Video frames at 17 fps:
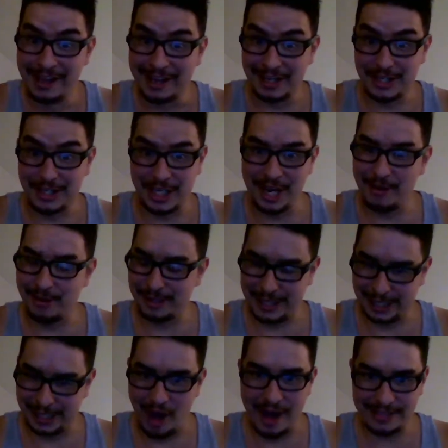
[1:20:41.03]
Because
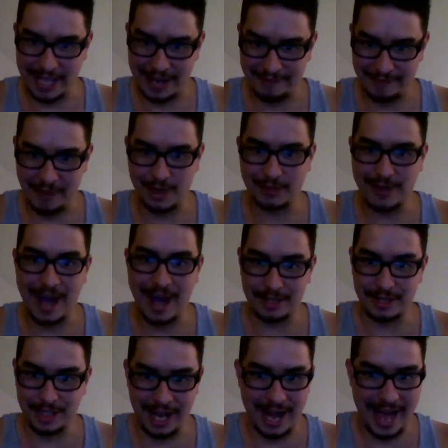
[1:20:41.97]
she lost that first
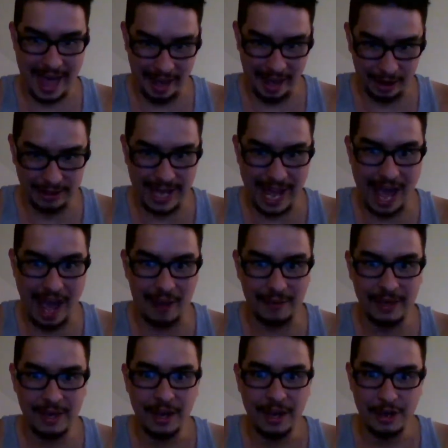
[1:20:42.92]
round. She got held
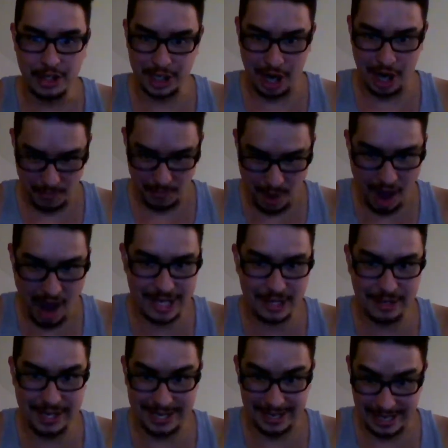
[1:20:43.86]
down. She got rocked.
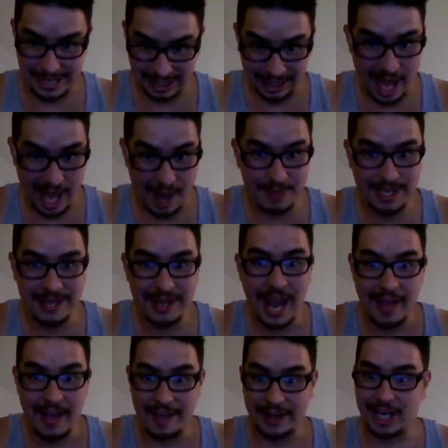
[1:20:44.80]
She's getting clipped.
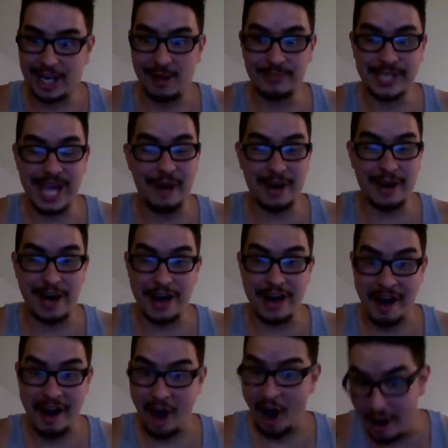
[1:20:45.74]
Then comes out
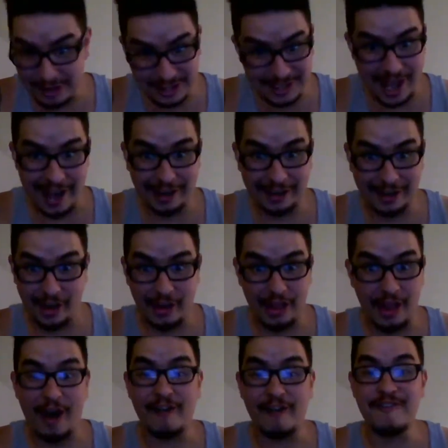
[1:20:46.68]
and knocks that girl
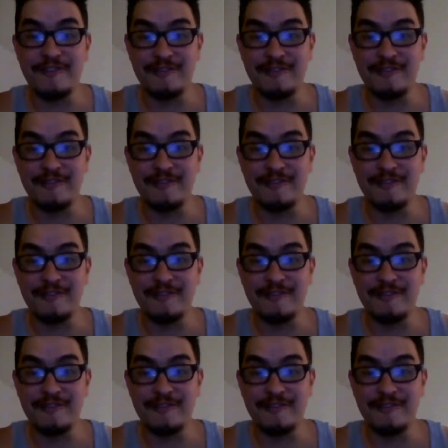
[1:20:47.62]
down.